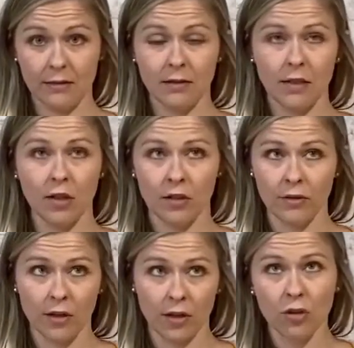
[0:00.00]

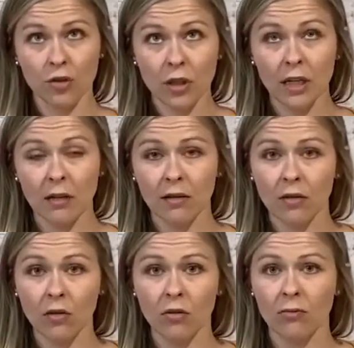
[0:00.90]
They're usually a
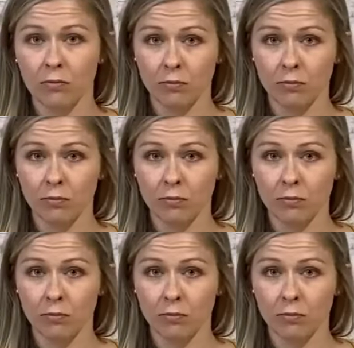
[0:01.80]
little